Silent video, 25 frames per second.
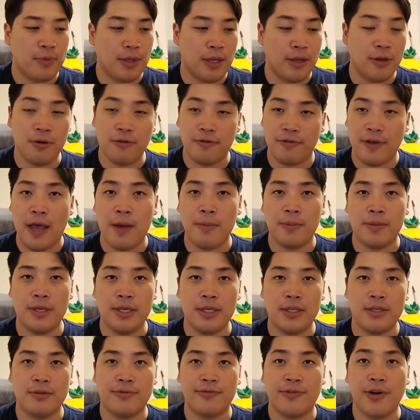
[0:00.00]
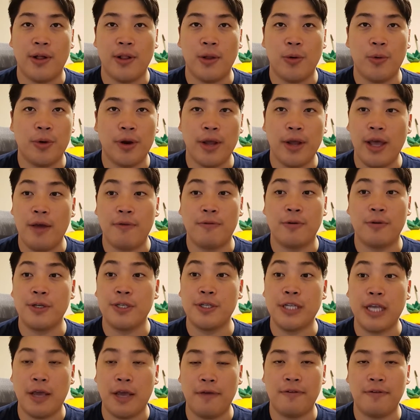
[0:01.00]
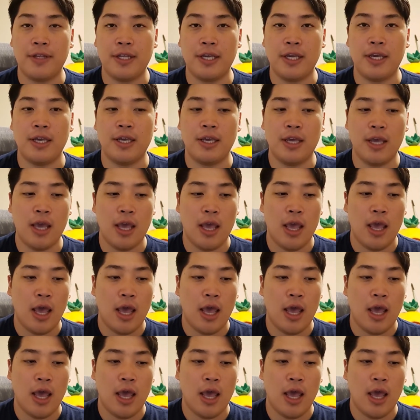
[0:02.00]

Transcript: and your families follow whatever safety